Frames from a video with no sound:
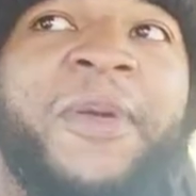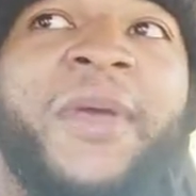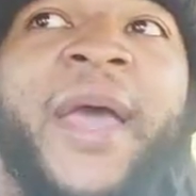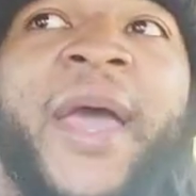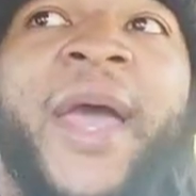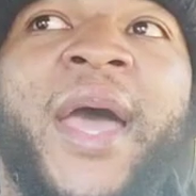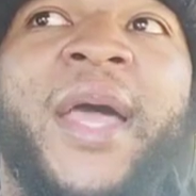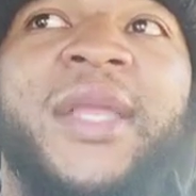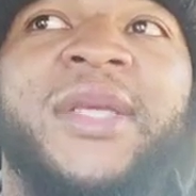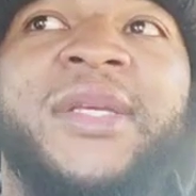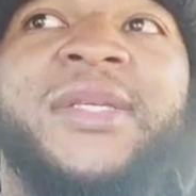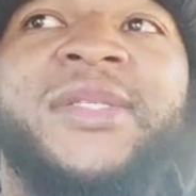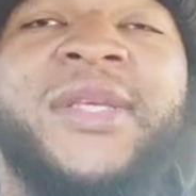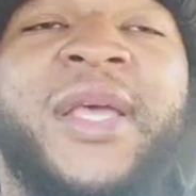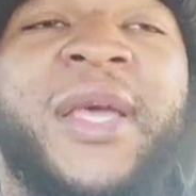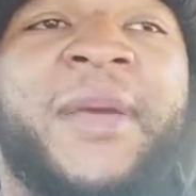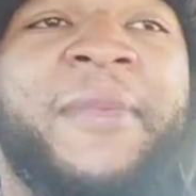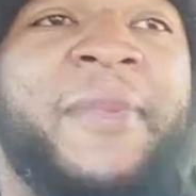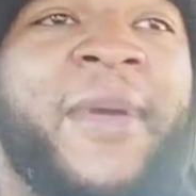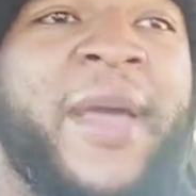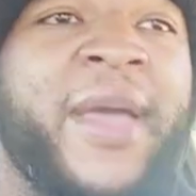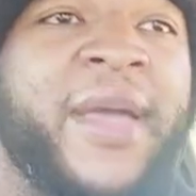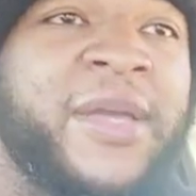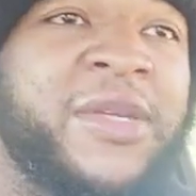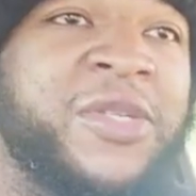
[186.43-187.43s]
Ellie
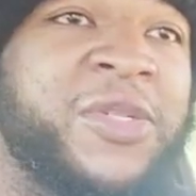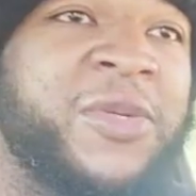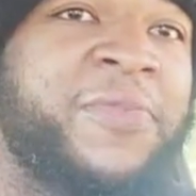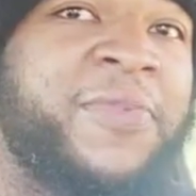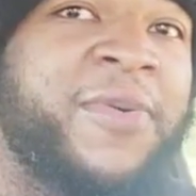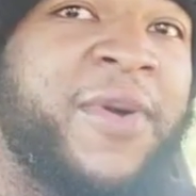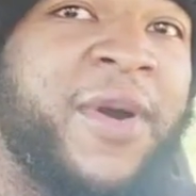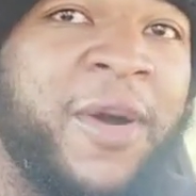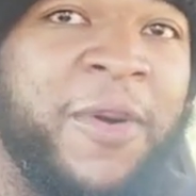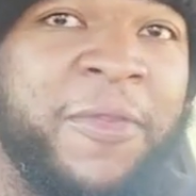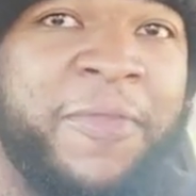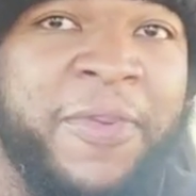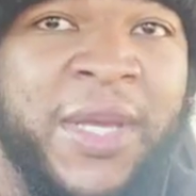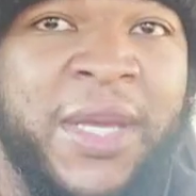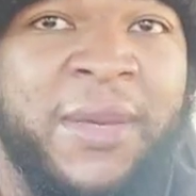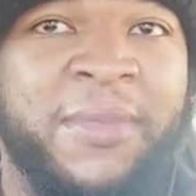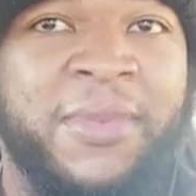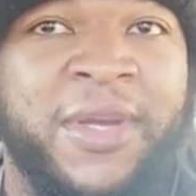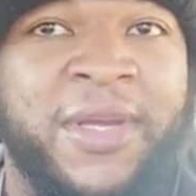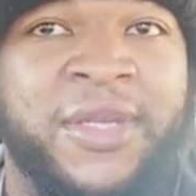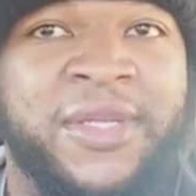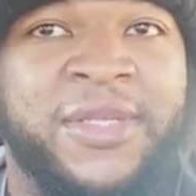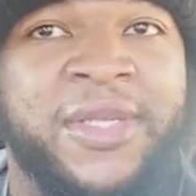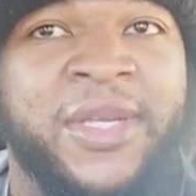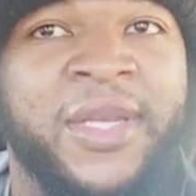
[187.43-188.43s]
Seckbach is a pro
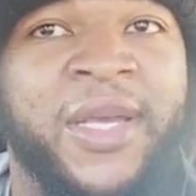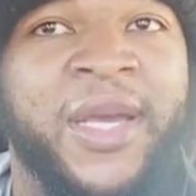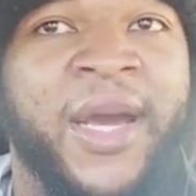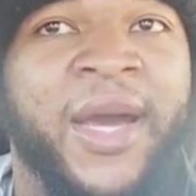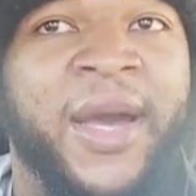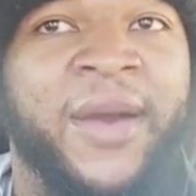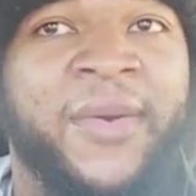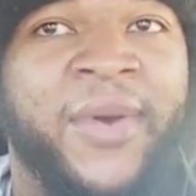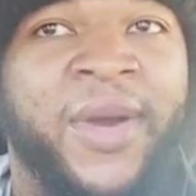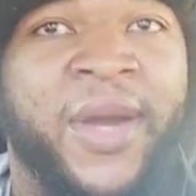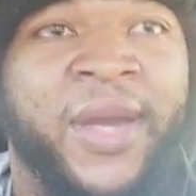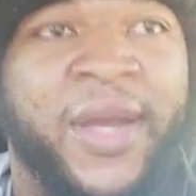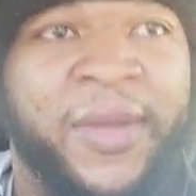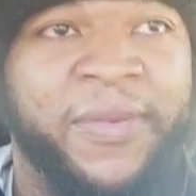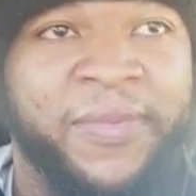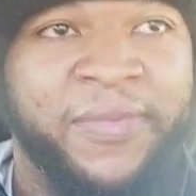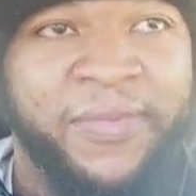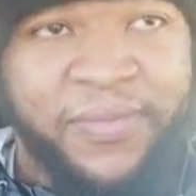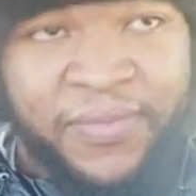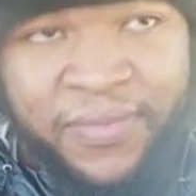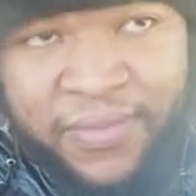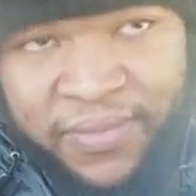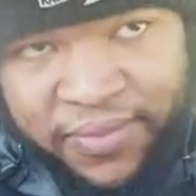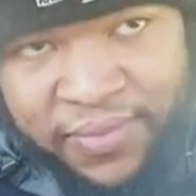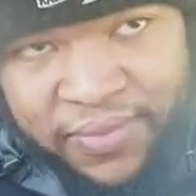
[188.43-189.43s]
PBC guy,
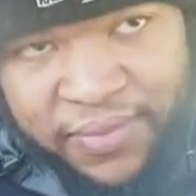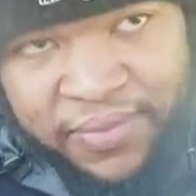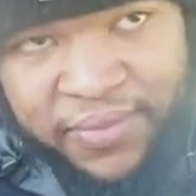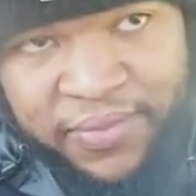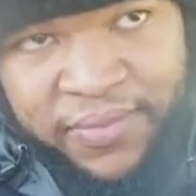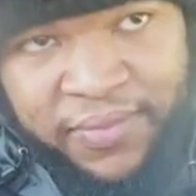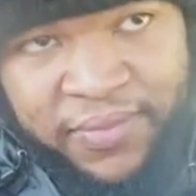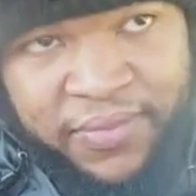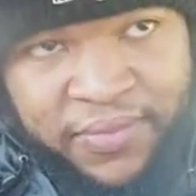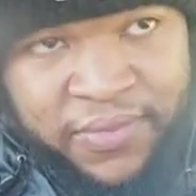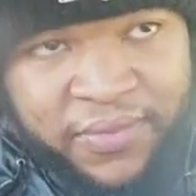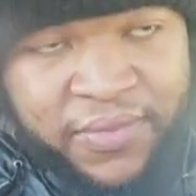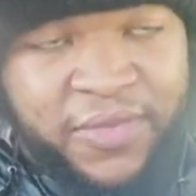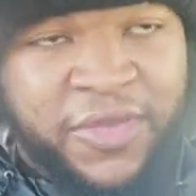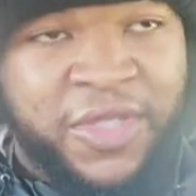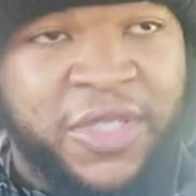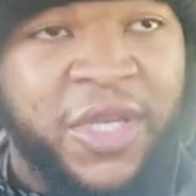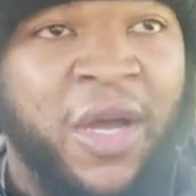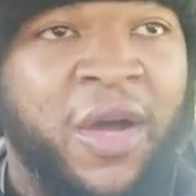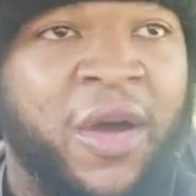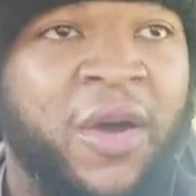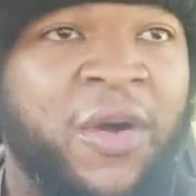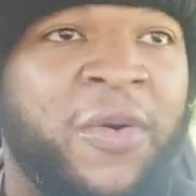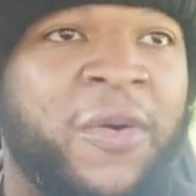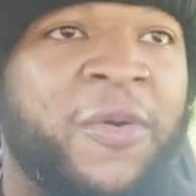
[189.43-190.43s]
right?
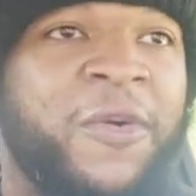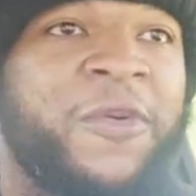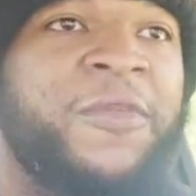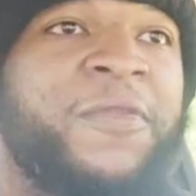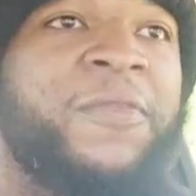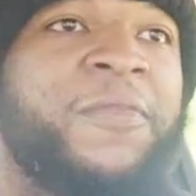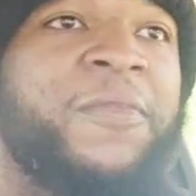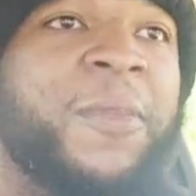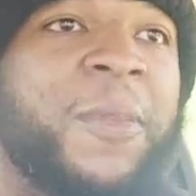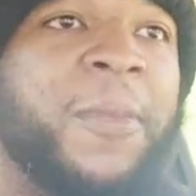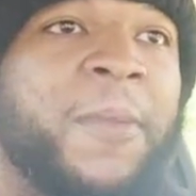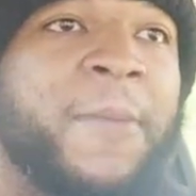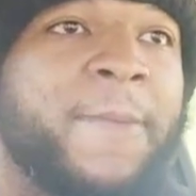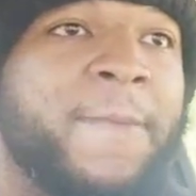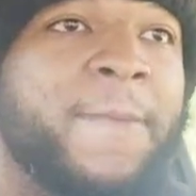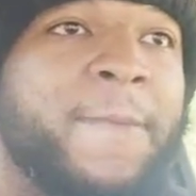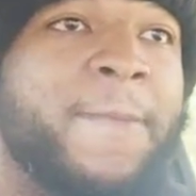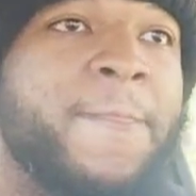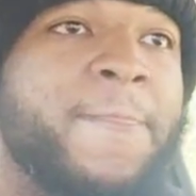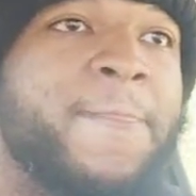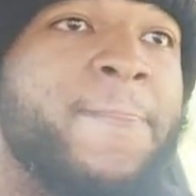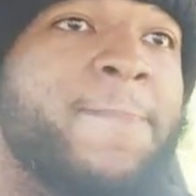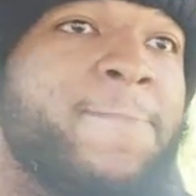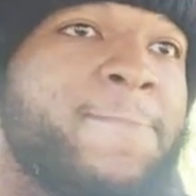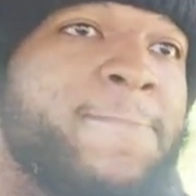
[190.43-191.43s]
So,
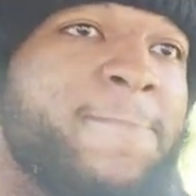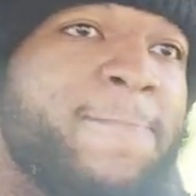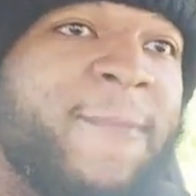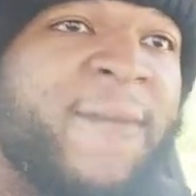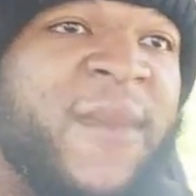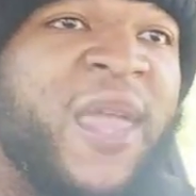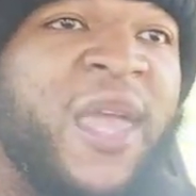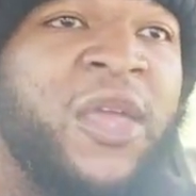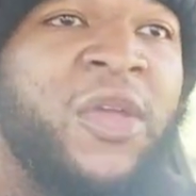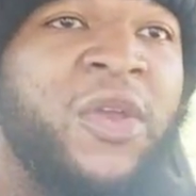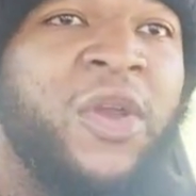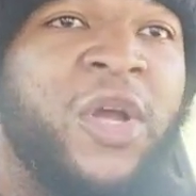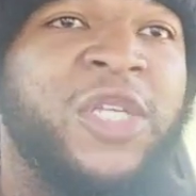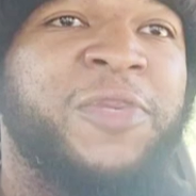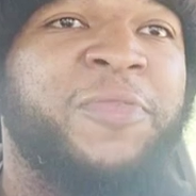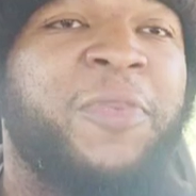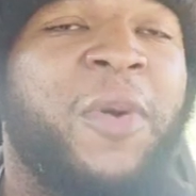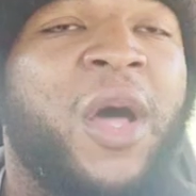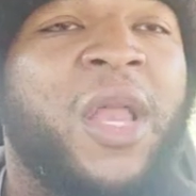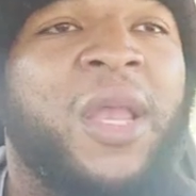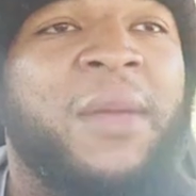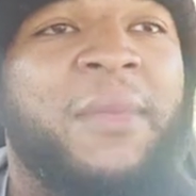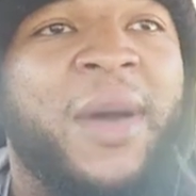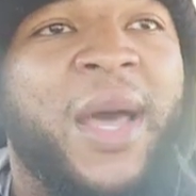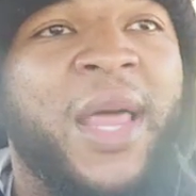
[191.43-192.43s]
you know, it's
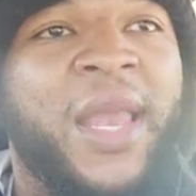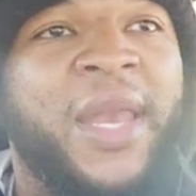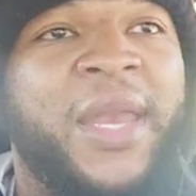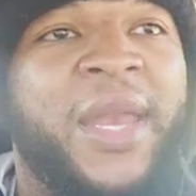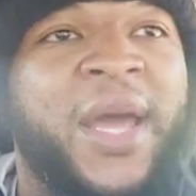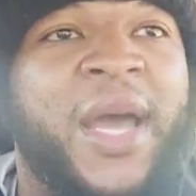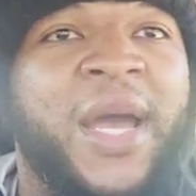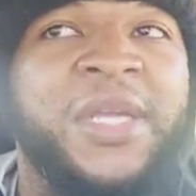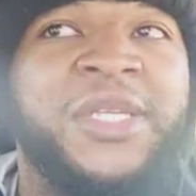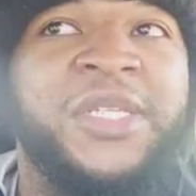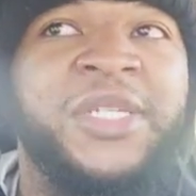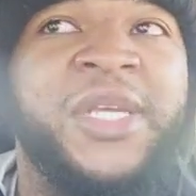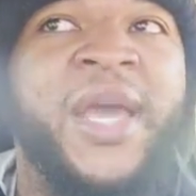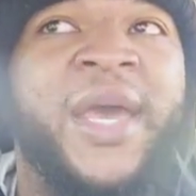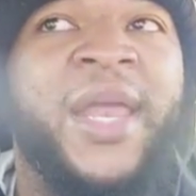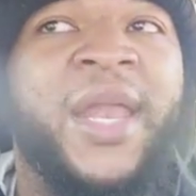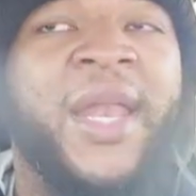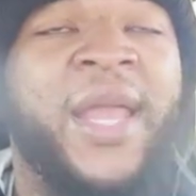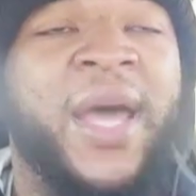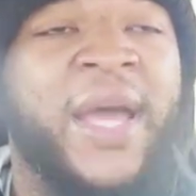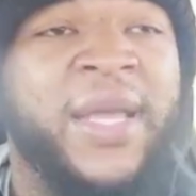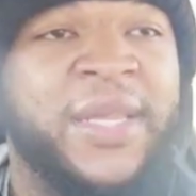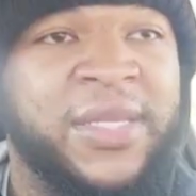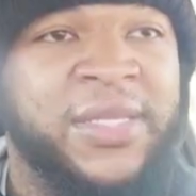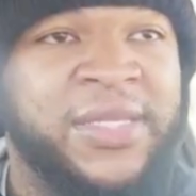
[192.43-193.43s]
Paulie Malignaggi had
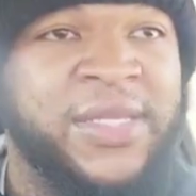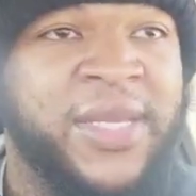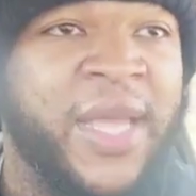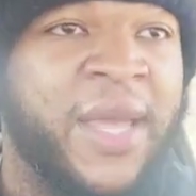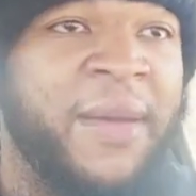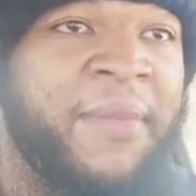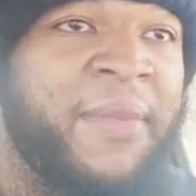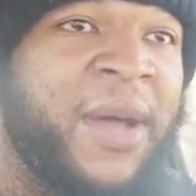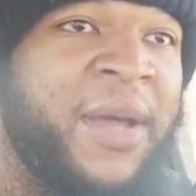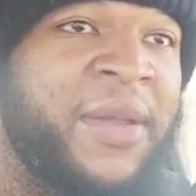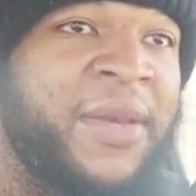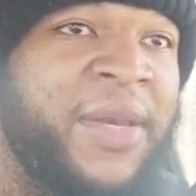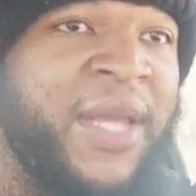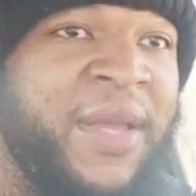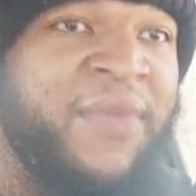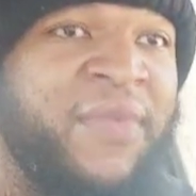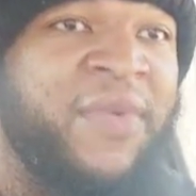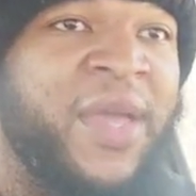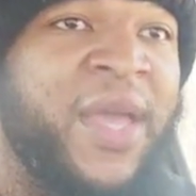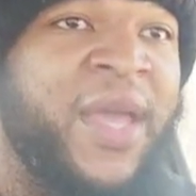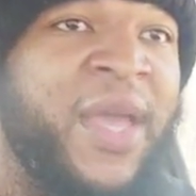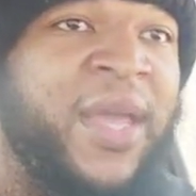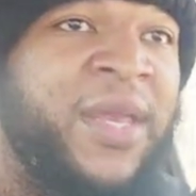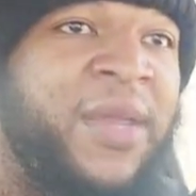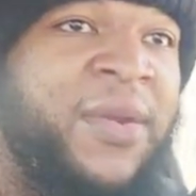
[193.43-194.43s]
a lot to say about
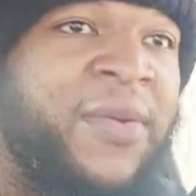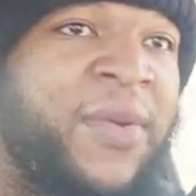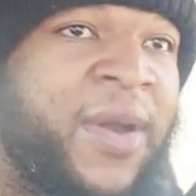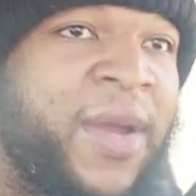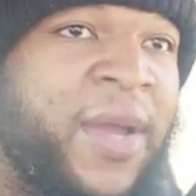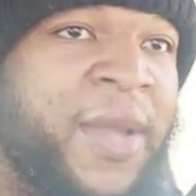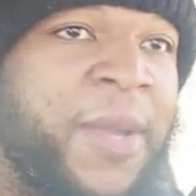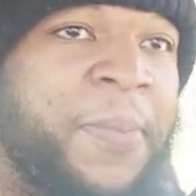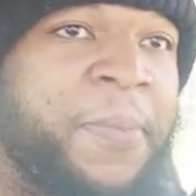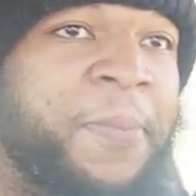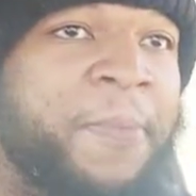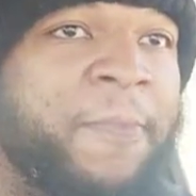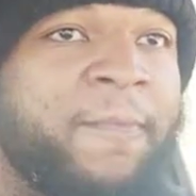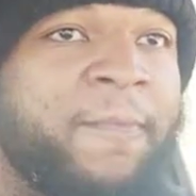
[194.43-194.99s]
Devin Haney, right?